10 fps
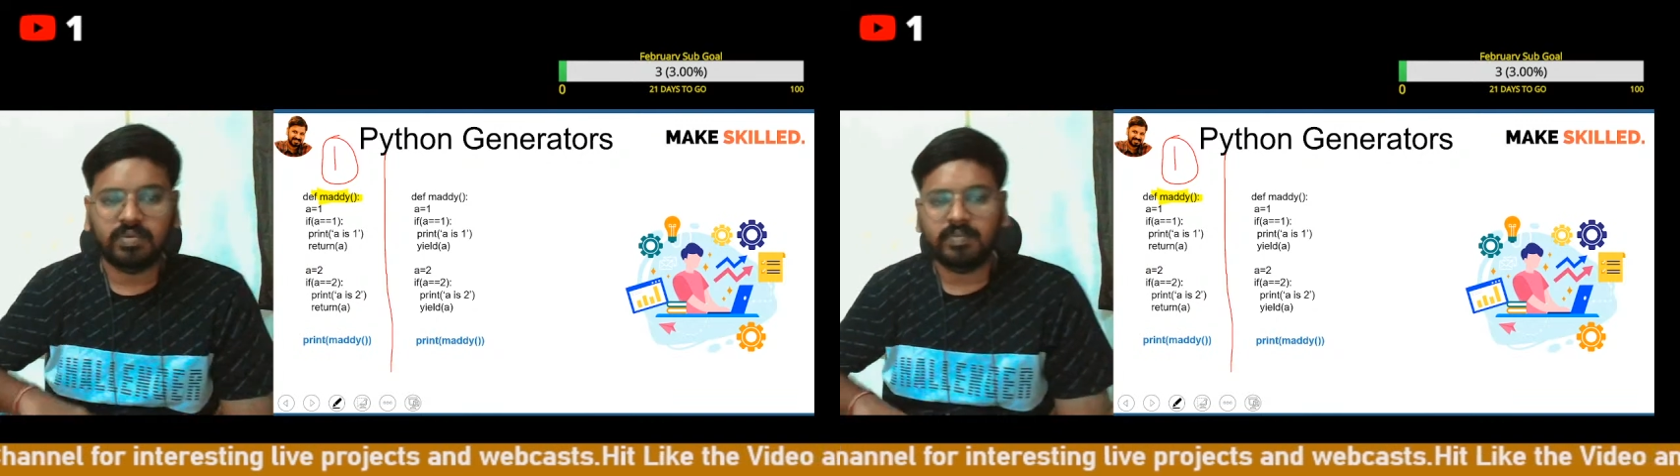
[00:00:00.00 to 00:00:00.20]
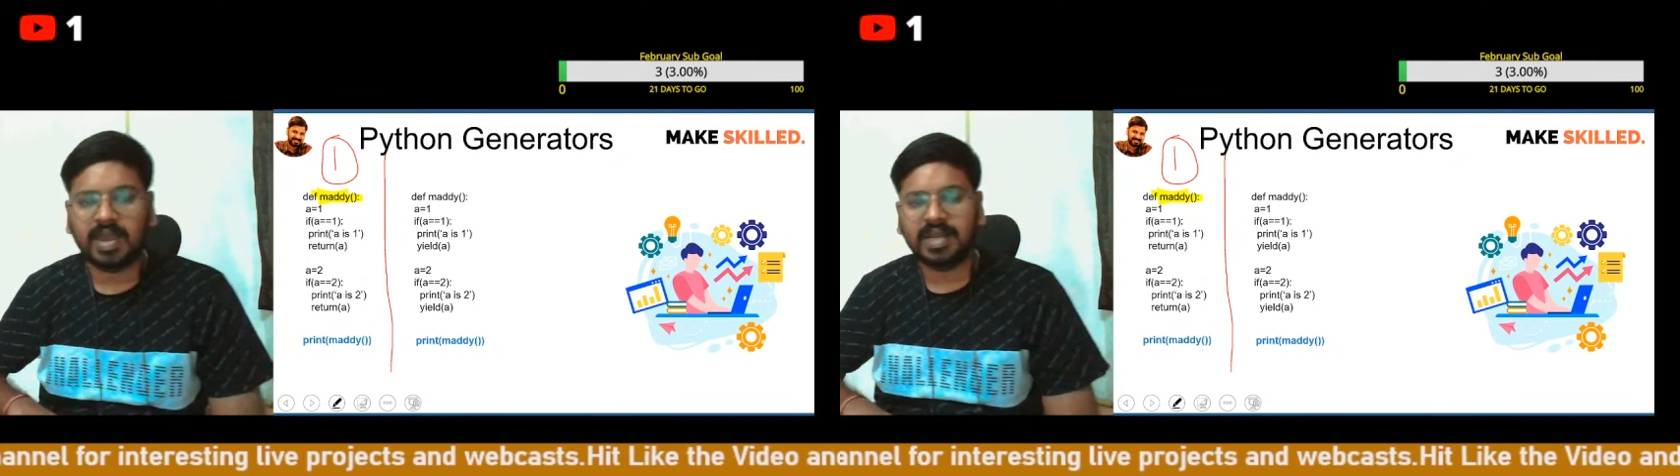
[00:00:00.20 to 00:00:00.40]

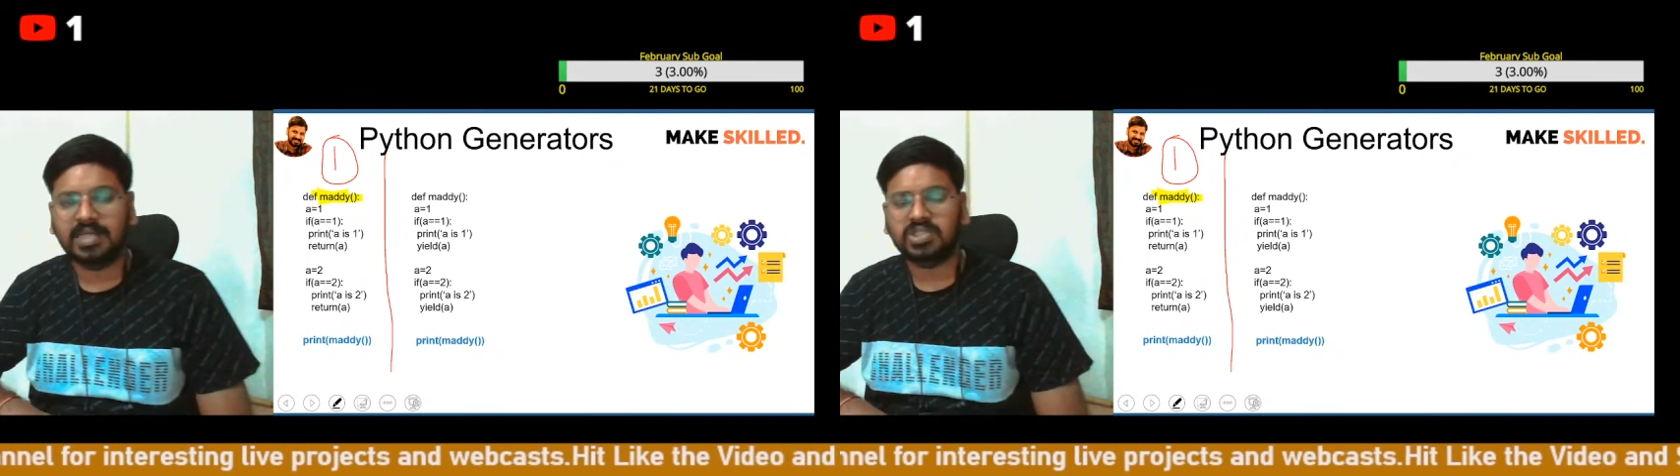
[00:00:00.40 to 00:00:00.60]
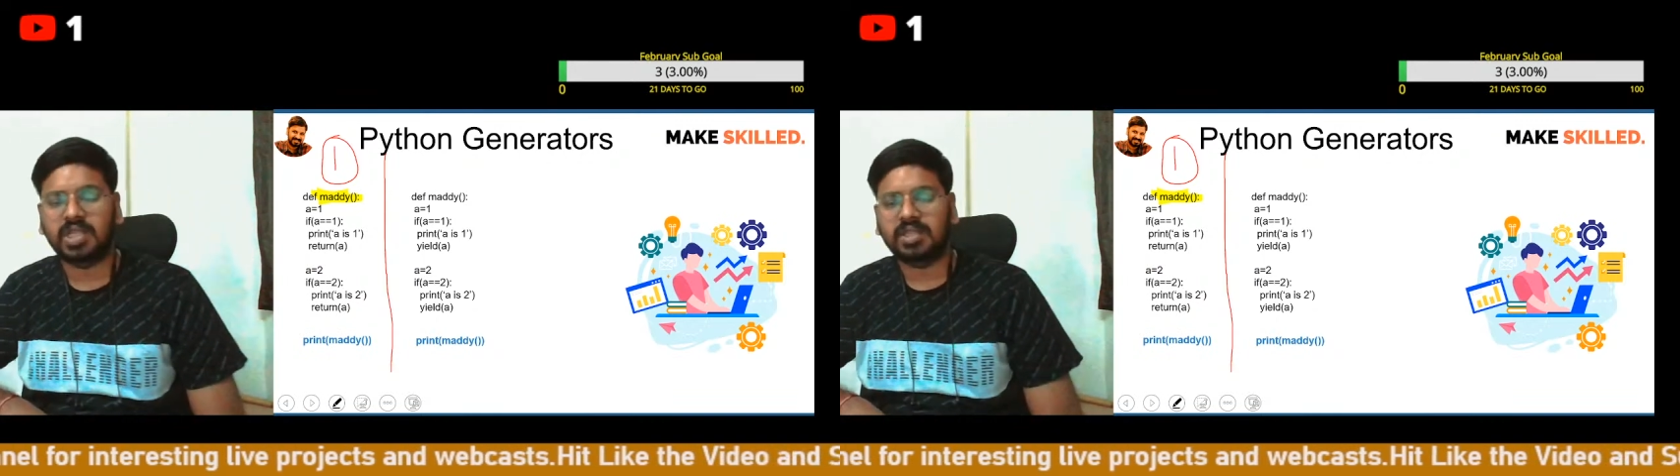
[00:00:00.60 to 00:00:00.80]

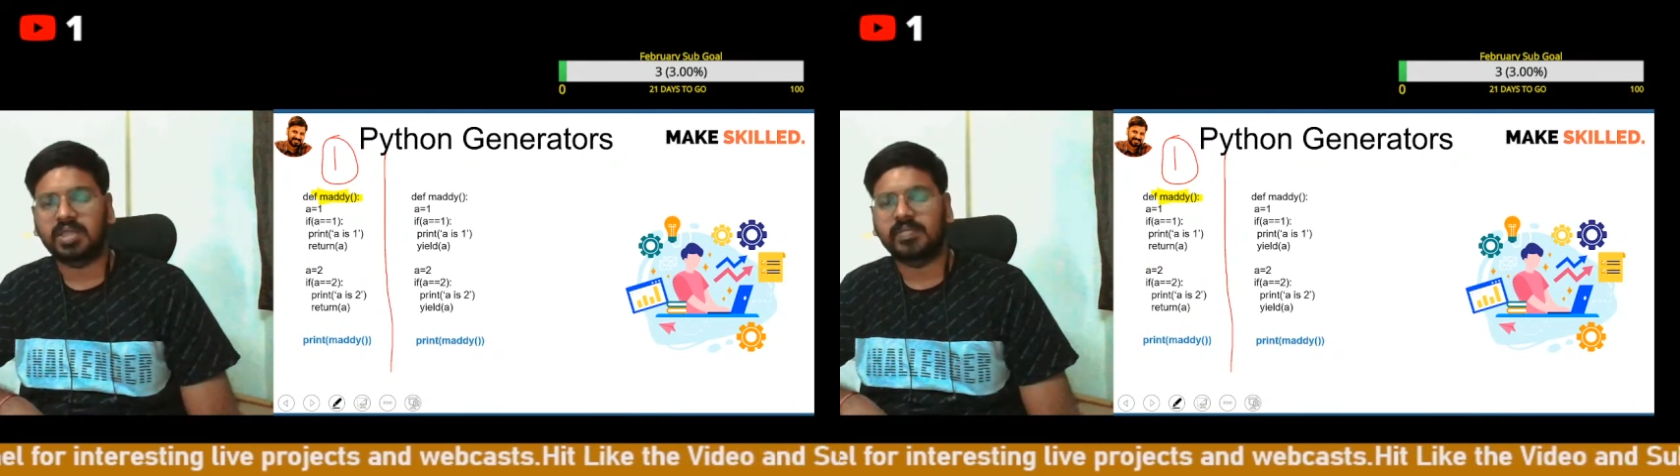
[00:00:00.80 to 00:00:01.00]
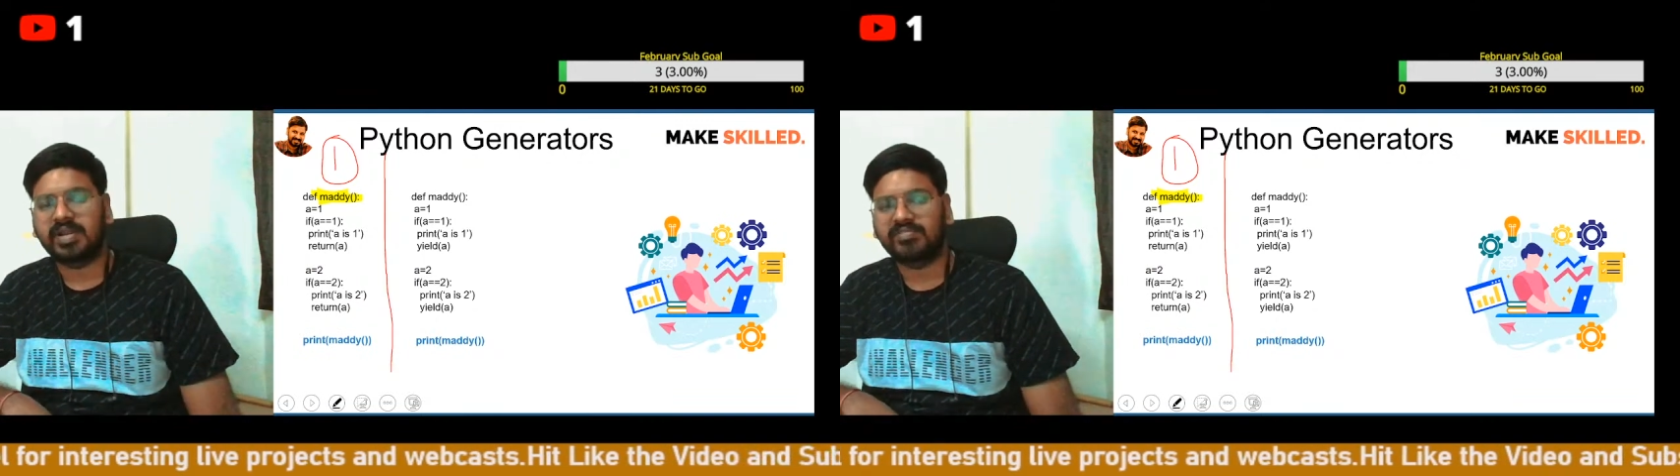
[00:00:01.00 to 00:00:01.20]
Maddy is
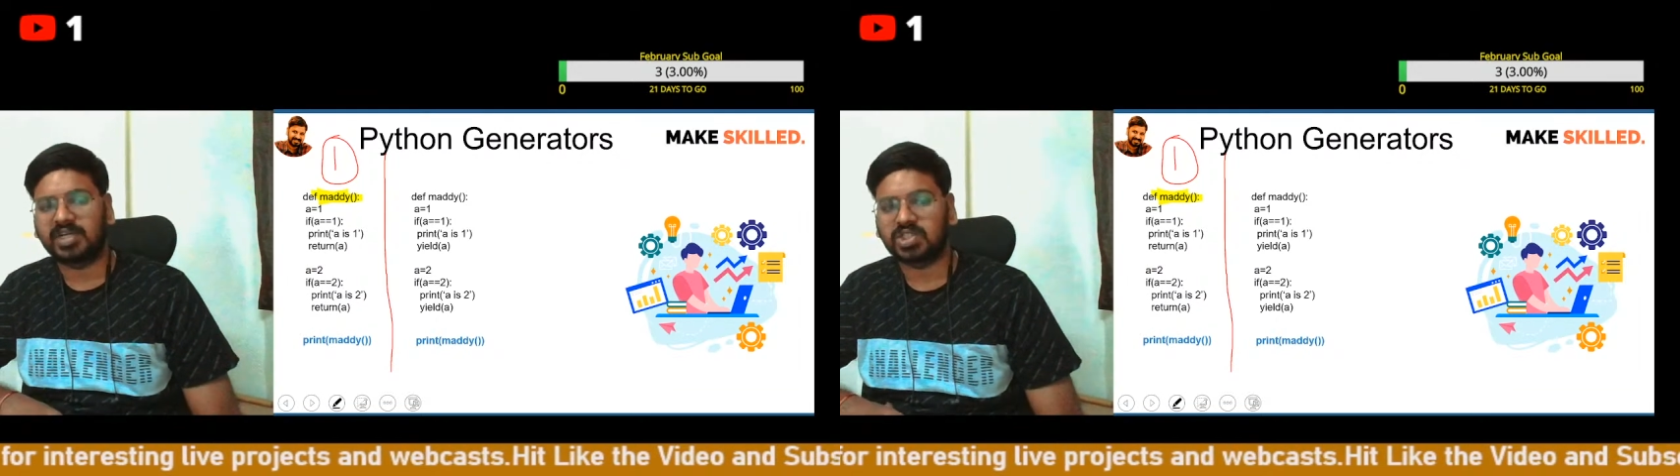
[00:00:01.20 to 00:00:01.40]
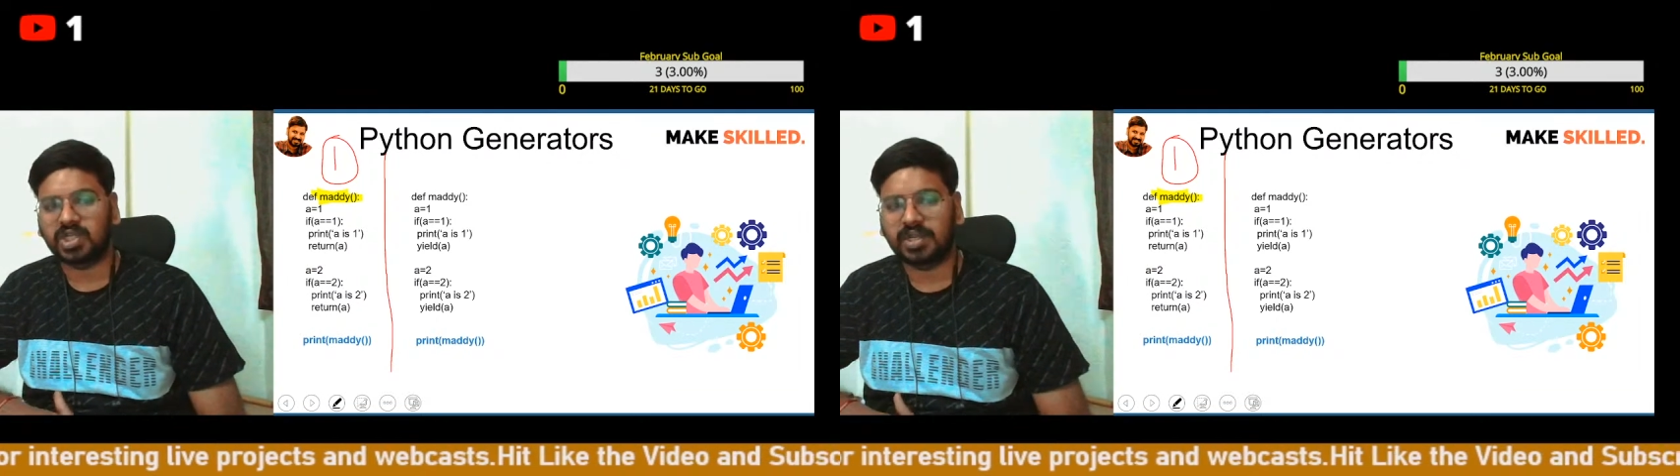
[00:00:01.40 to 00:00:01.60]
nothing but a
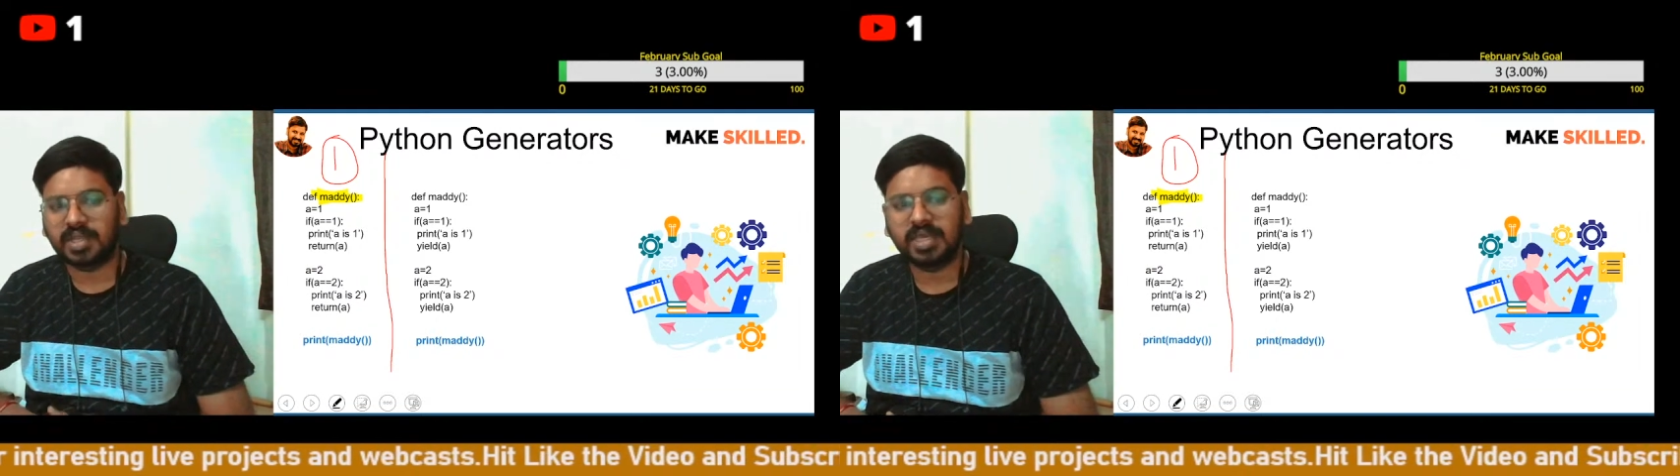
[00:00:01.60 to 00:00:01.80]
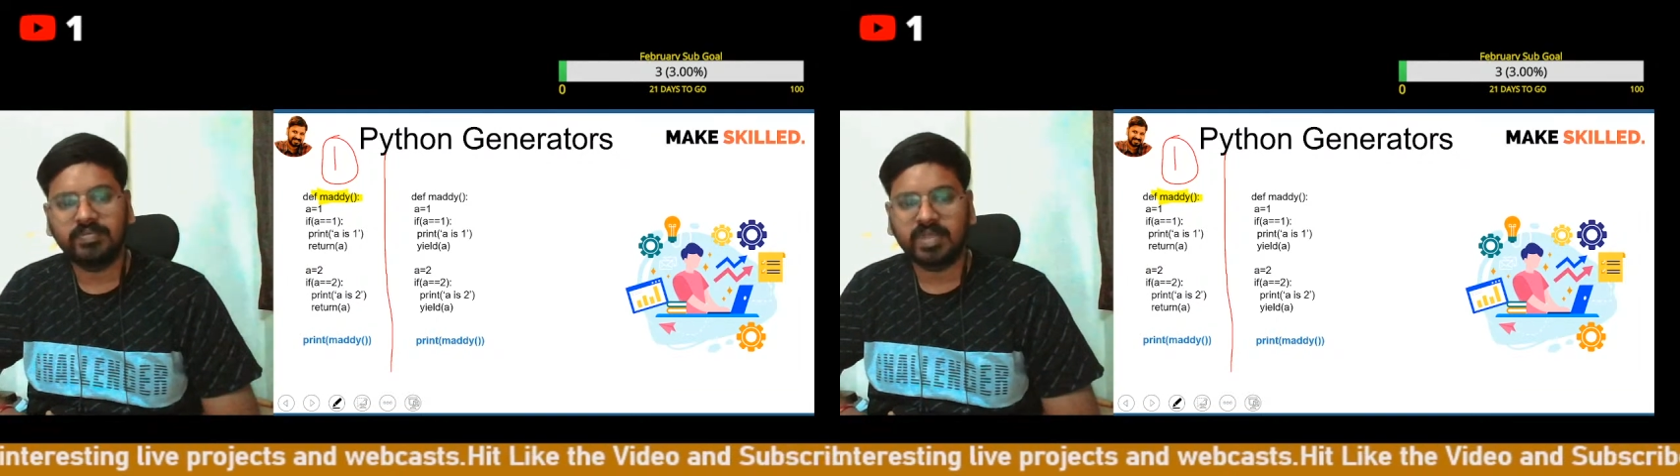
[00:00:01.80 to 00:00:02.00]
function
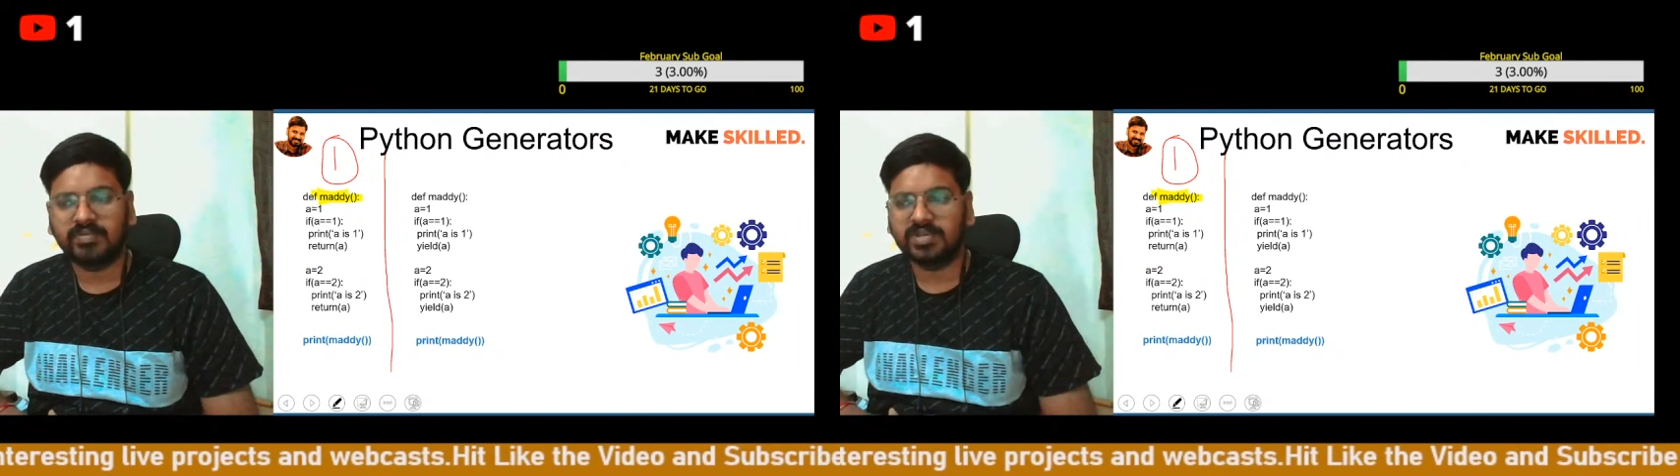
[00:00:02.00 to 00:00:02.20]
name